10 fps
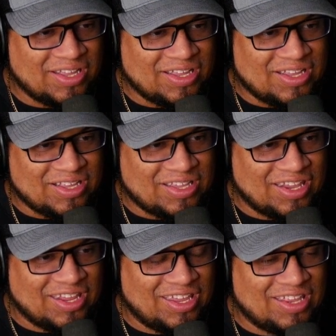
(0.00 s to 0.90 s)
Can
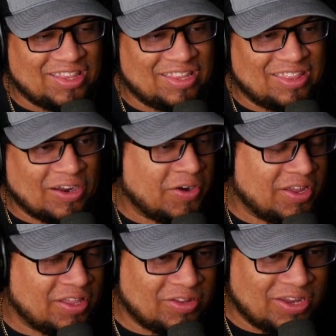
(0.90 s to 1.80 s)
they end? They're
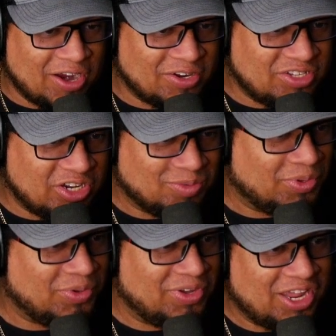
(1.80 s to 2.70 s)
guaranteed a
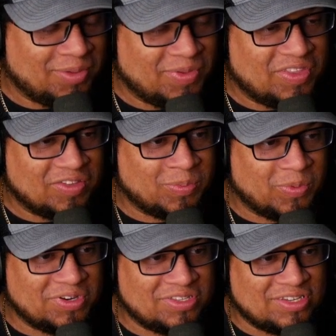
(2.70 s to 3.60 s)
bowl game at this
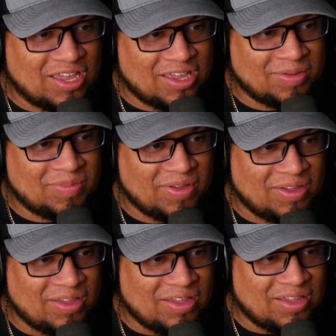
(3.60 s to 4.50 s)
point in time.
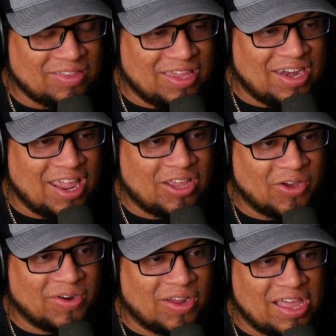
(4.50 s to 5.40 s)
Then they go
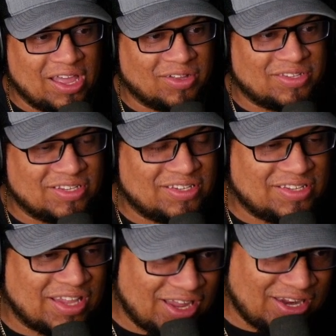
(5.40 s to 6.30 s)
to Autzen
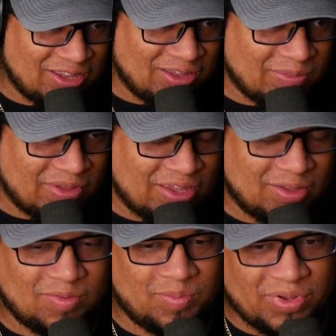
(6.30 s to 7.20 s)
Stadium
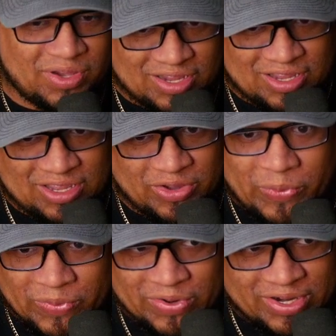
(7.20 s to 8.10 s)
and play
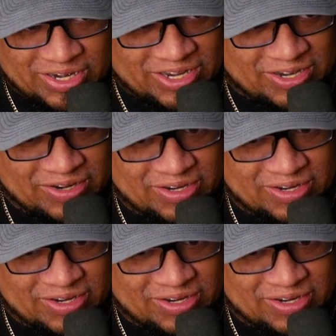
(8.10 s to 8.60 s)
Oregon.